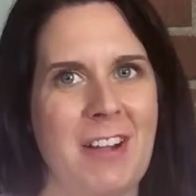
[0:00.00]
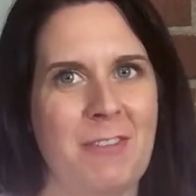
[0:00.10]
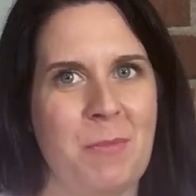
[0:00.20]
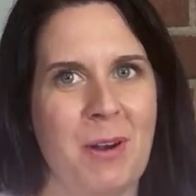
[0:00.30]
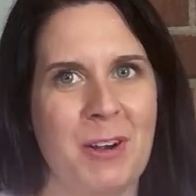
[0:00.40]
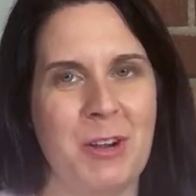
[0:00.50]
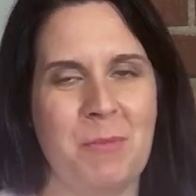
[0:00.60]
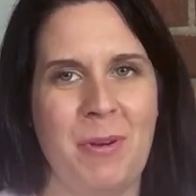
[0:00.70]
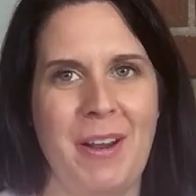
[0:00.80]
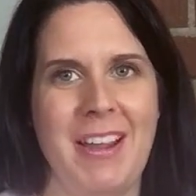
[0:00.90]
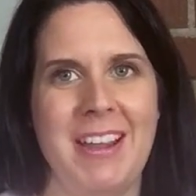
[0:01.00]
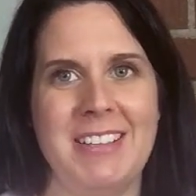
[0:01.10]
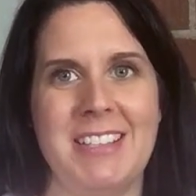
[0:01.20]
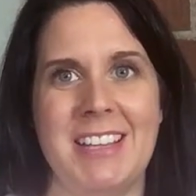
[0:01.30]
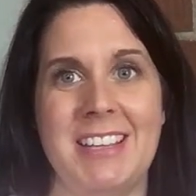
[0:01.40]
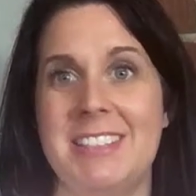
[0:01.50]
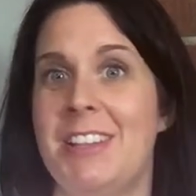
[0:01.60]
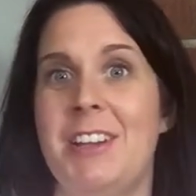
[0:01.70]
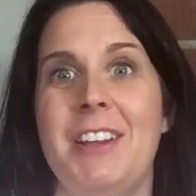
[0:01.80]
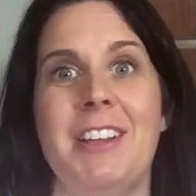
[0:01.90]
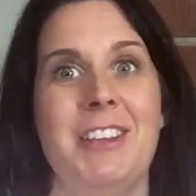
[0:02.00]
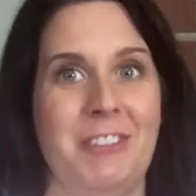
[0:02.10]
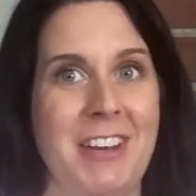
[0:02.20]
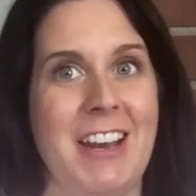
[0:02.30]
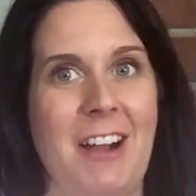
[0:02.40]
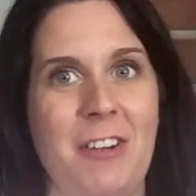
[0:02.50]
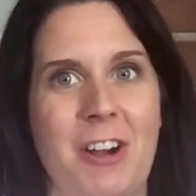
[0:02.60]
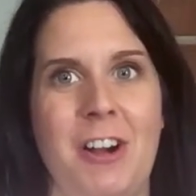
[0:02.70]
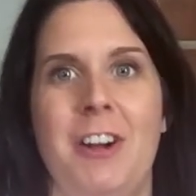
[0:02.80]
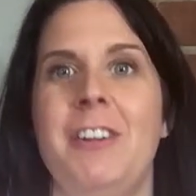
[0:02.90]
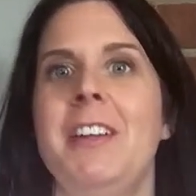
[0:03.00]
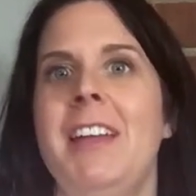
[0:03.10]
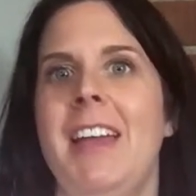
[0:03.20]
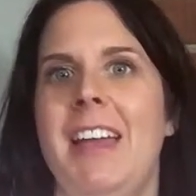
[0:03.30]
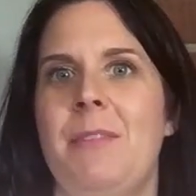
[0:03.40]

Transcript: that survival part of your brain says you need alcohol.